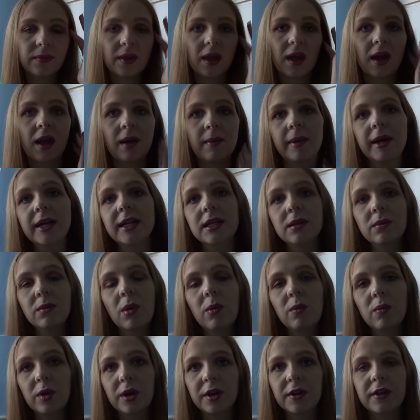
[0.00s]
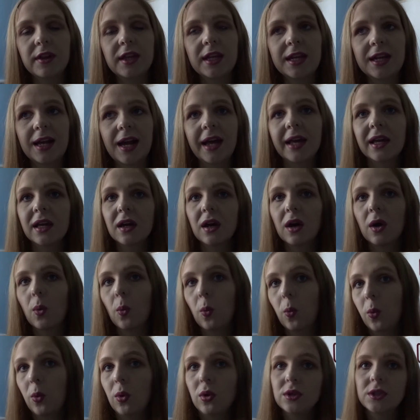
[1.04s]
I didn't want one of the like
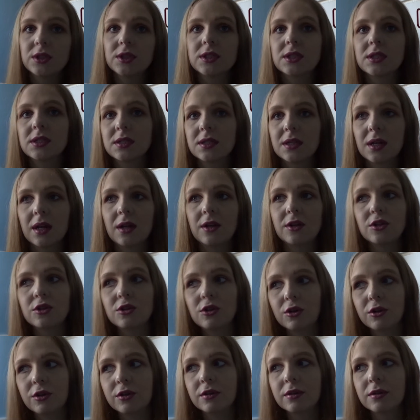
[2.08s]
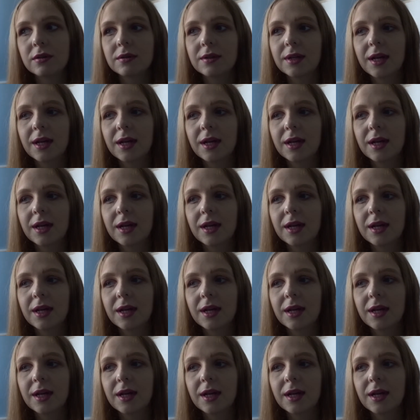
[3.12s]
once and done